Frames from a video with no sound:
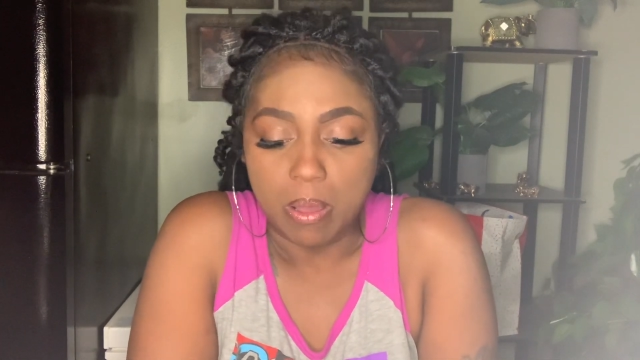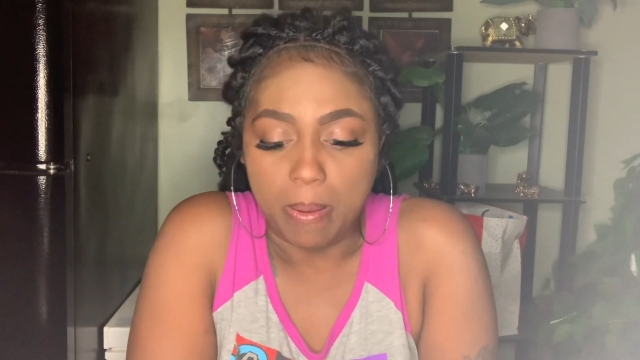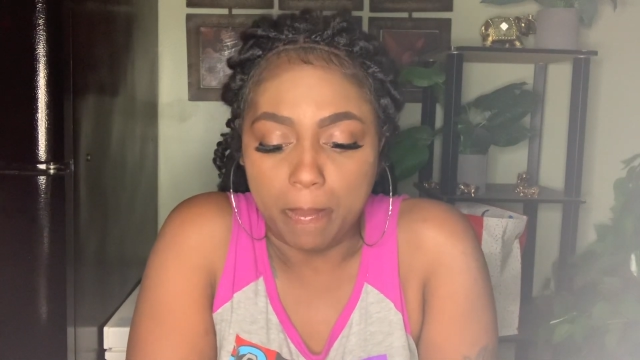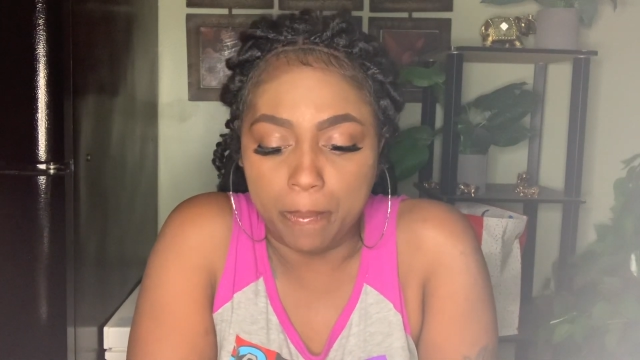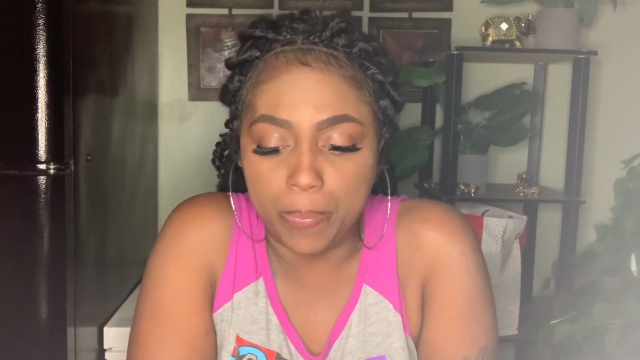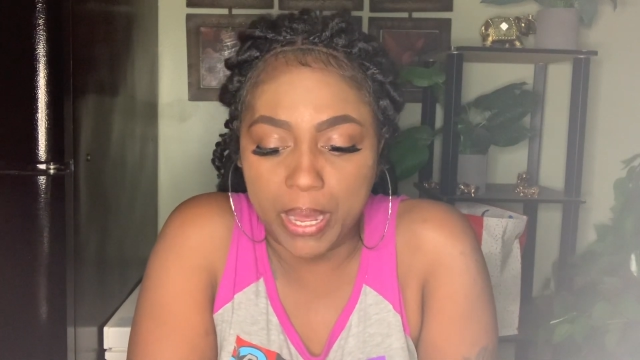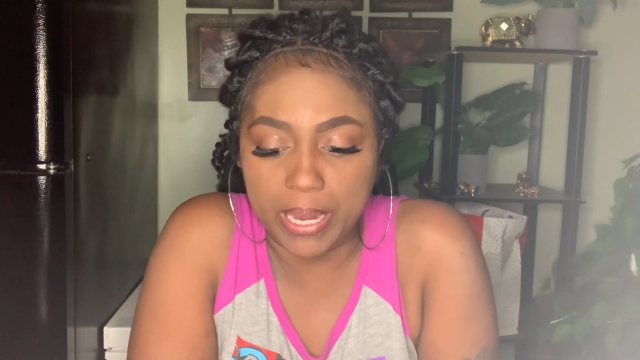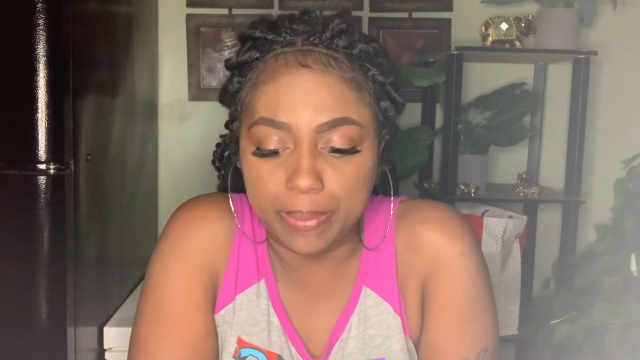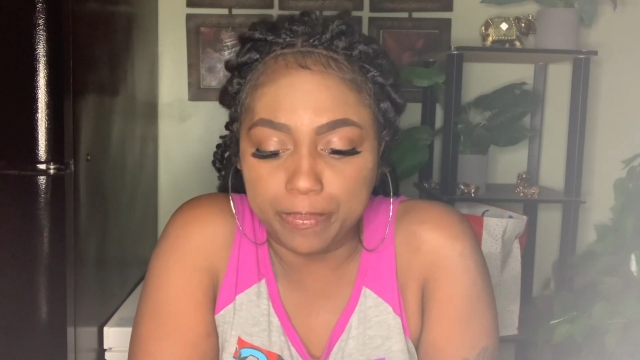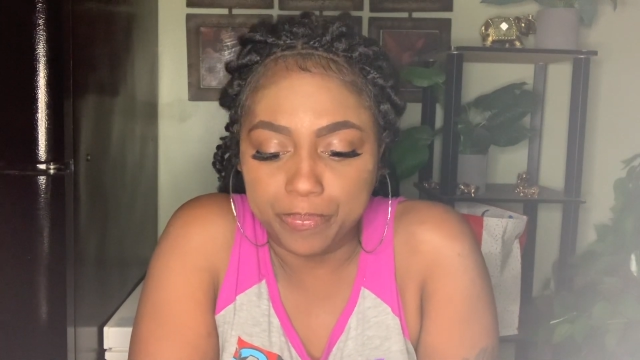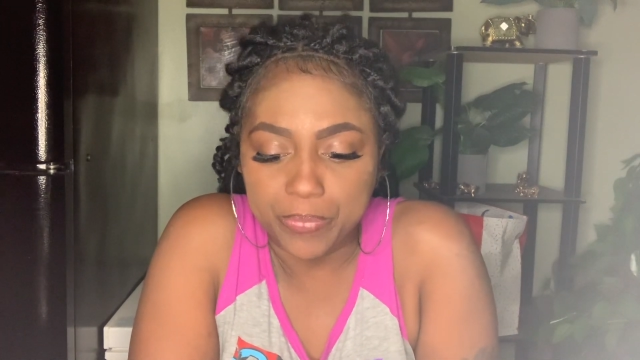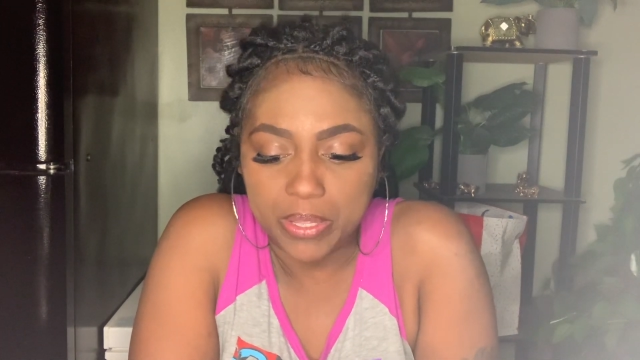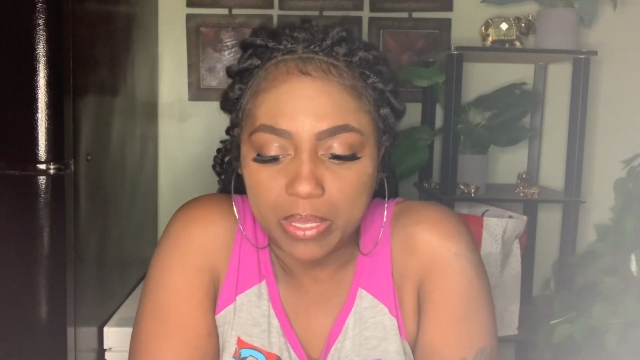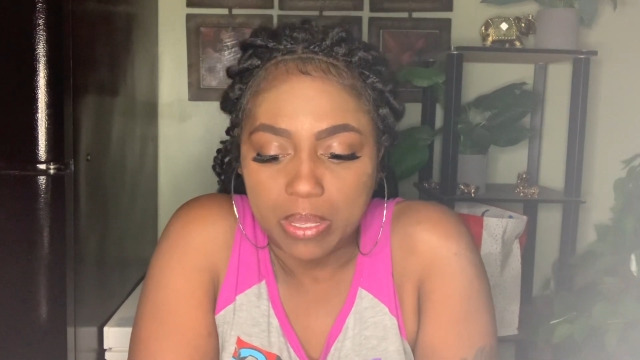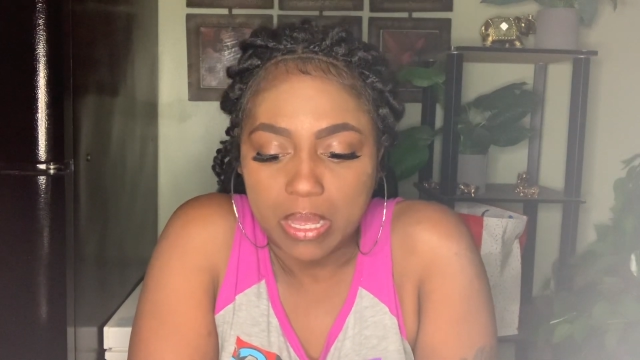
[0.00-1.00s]
But
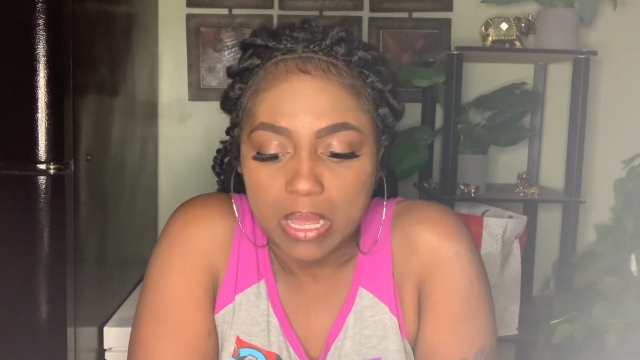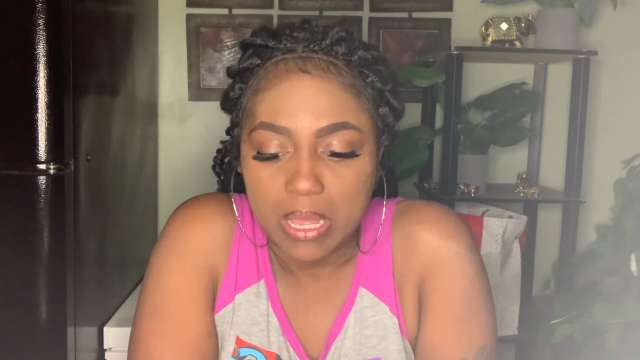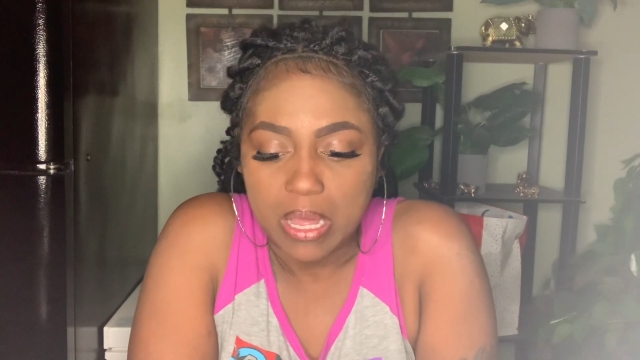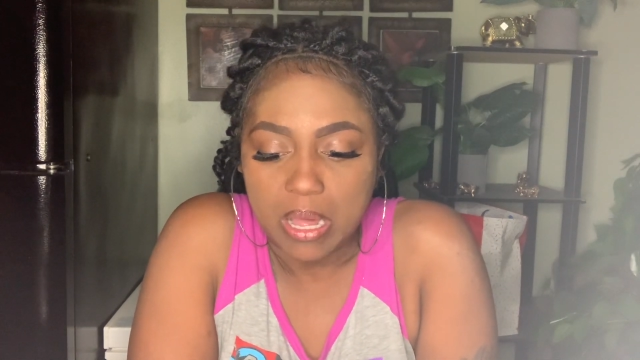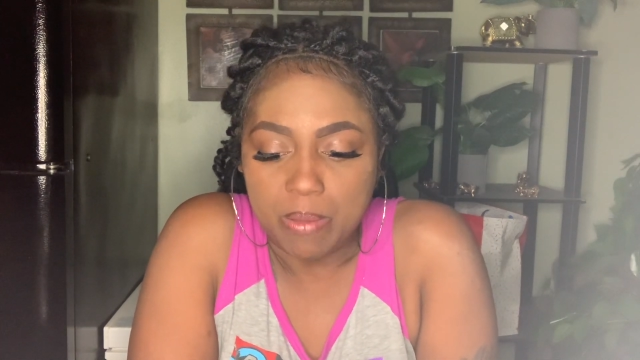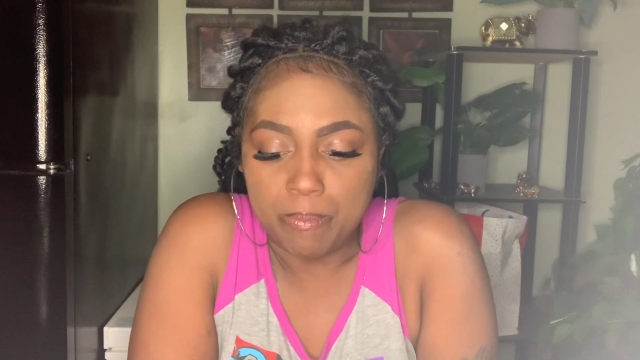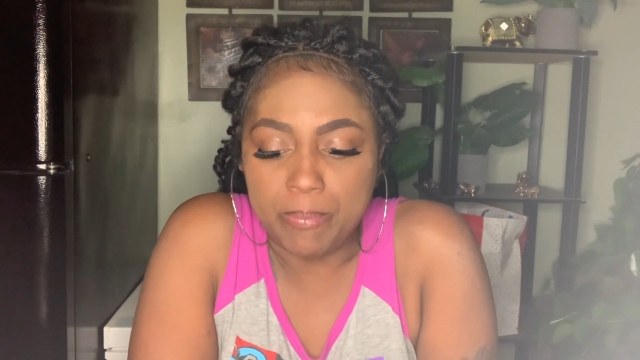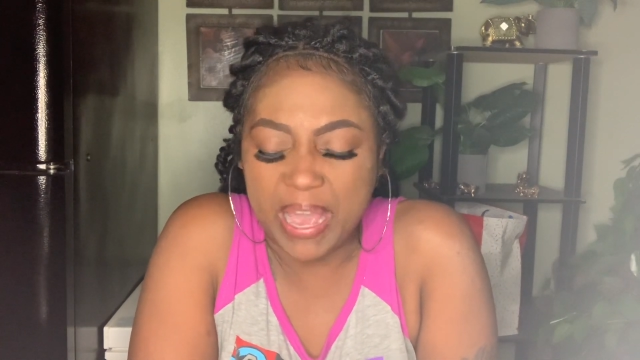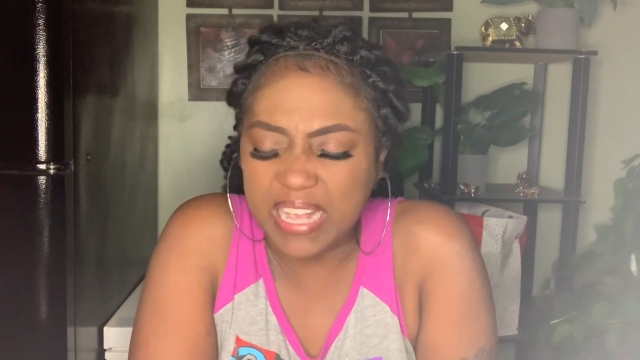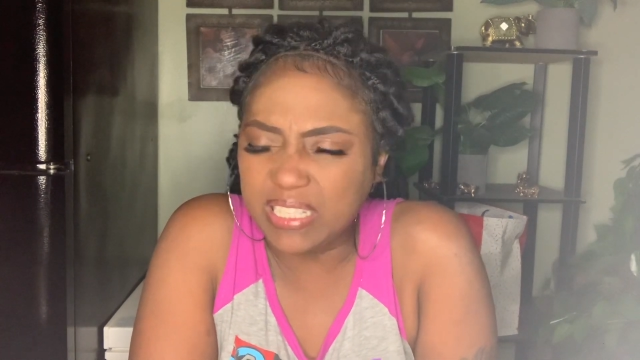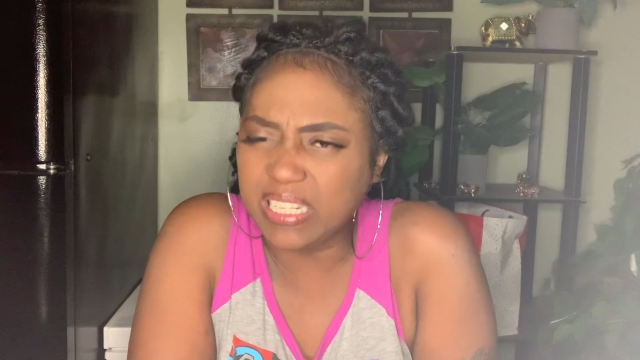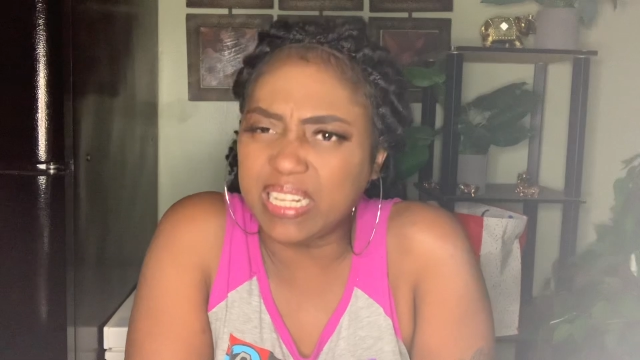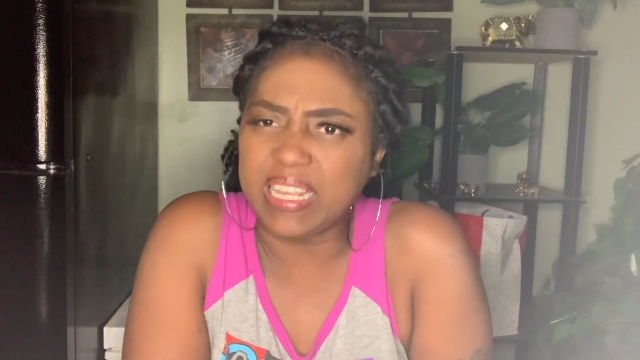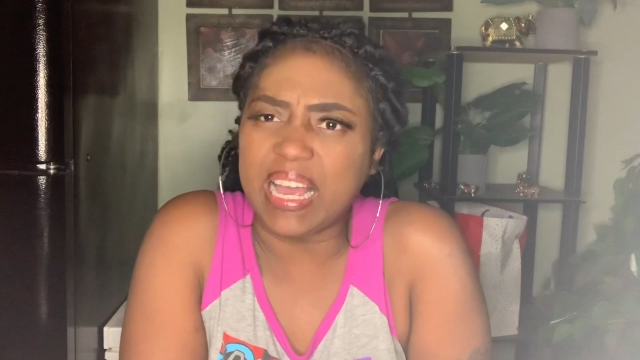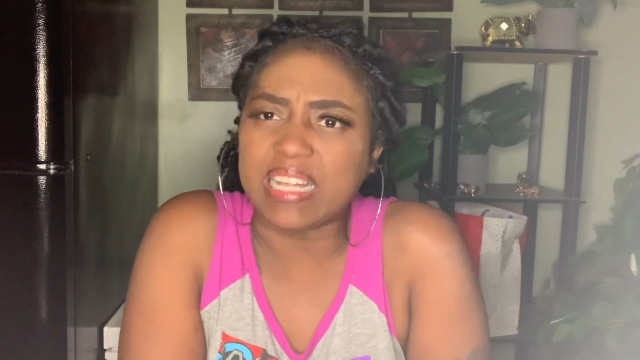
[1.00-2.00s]

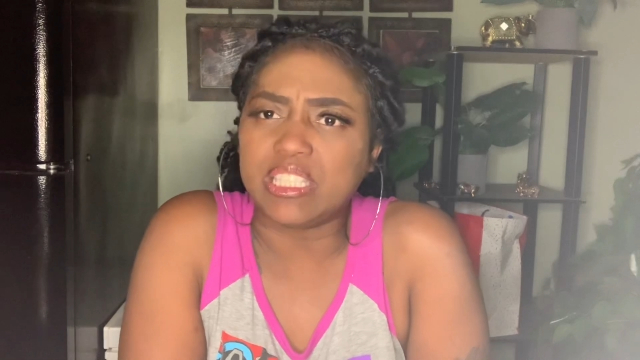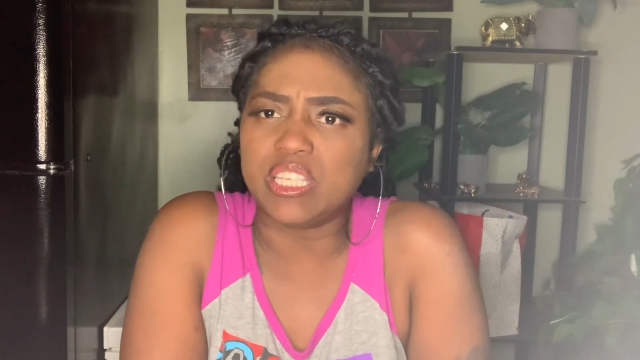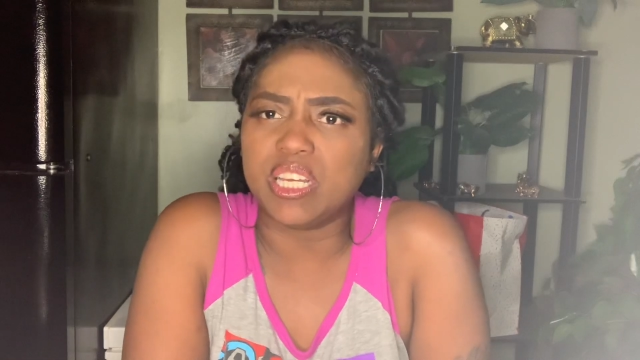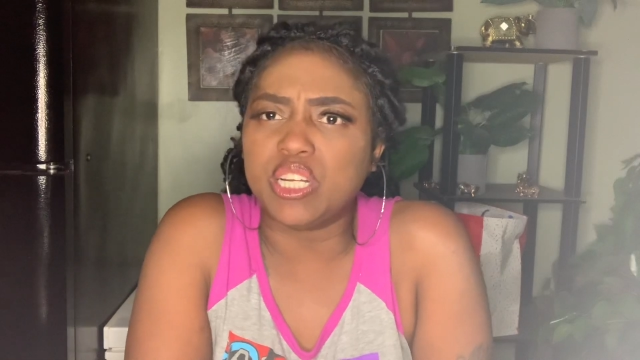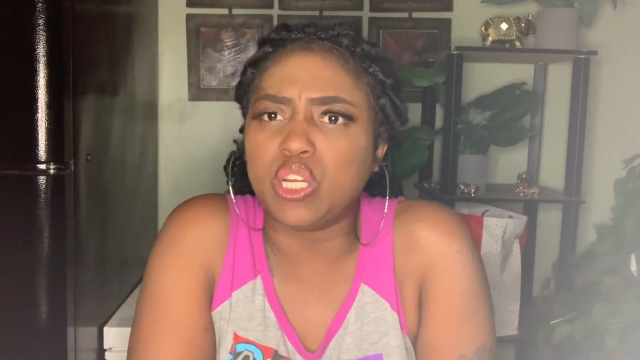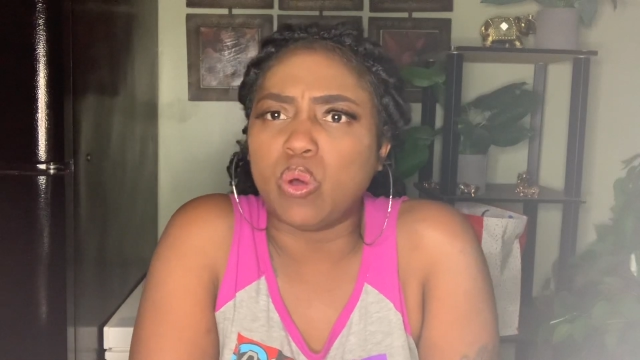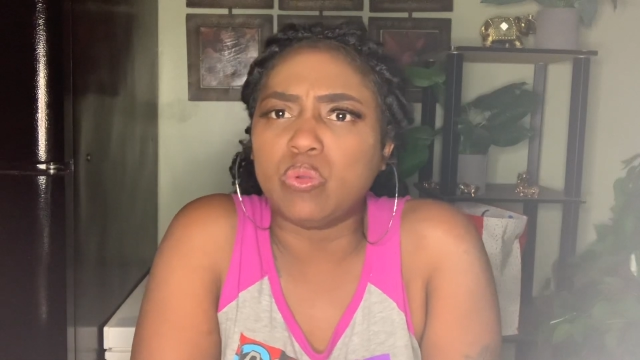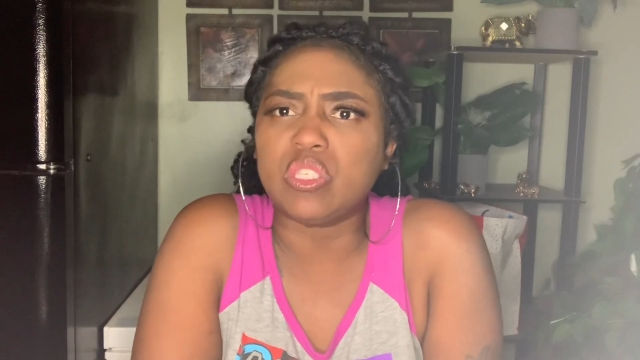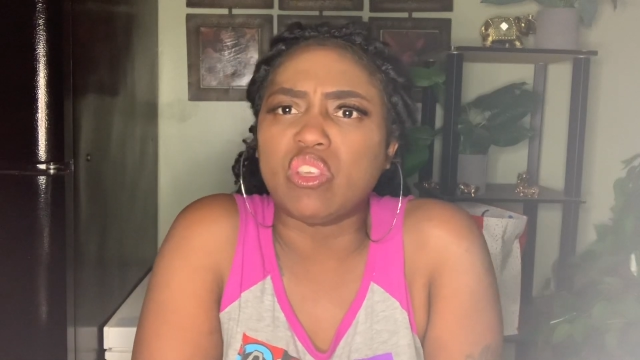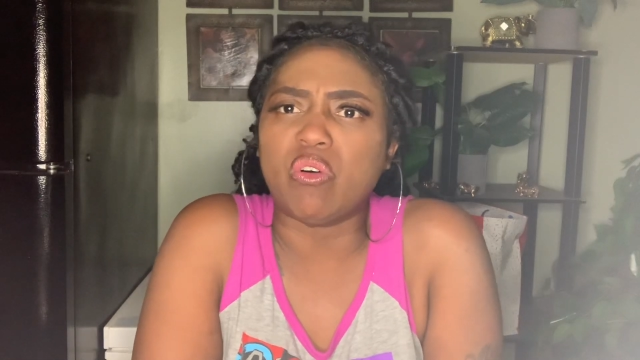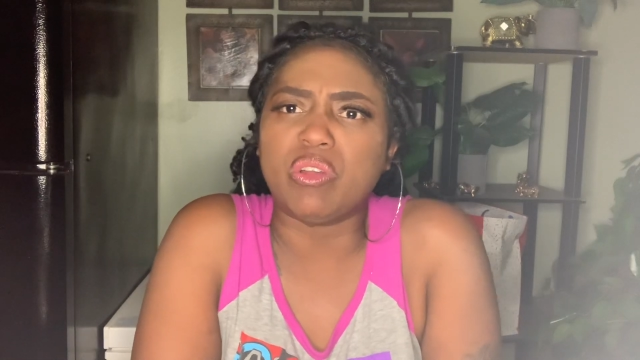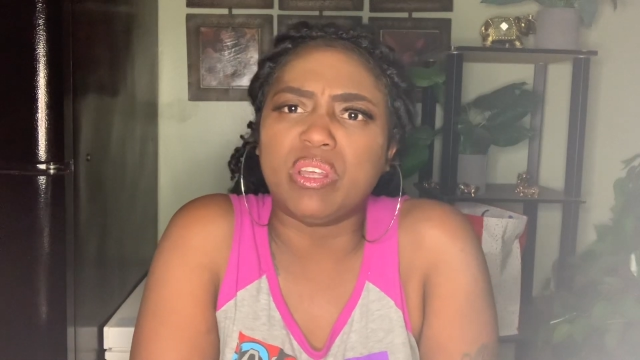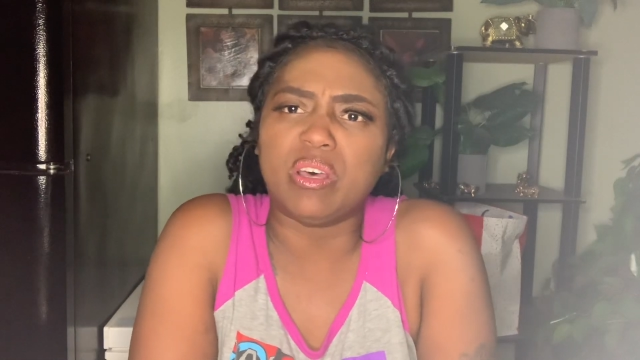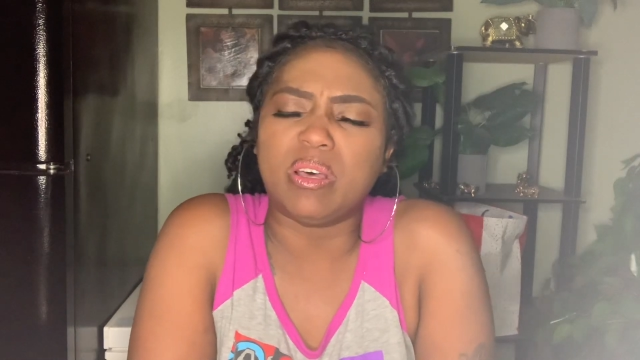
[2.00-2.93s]
basically, I took notes on